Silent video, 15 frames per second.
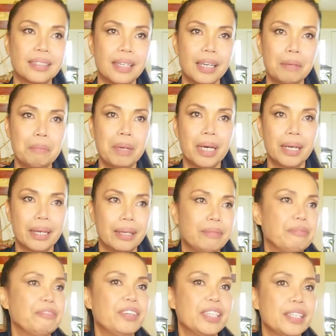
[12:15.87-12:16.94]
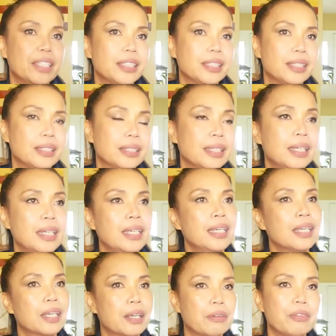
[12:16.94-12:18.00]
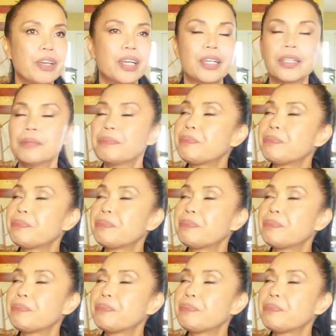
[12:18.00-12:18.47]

in my fitness career.